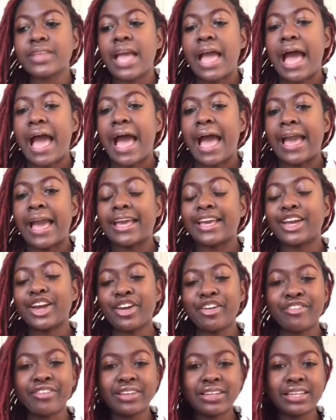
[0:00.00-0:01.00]
I
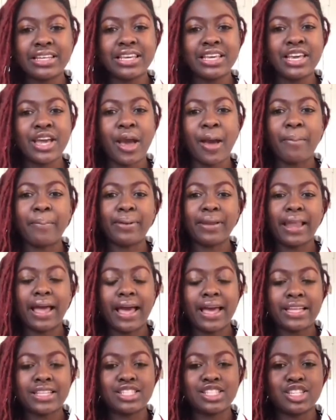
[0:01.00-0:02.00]
currently
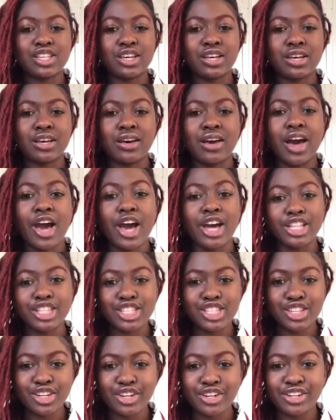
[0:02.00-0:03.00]
applied to
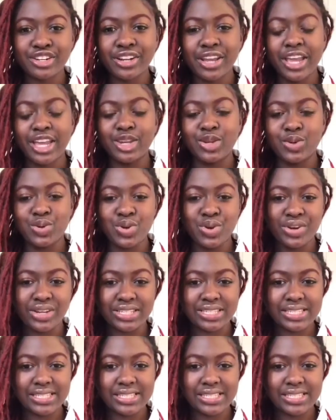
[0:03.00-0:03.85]
Hunter in New York,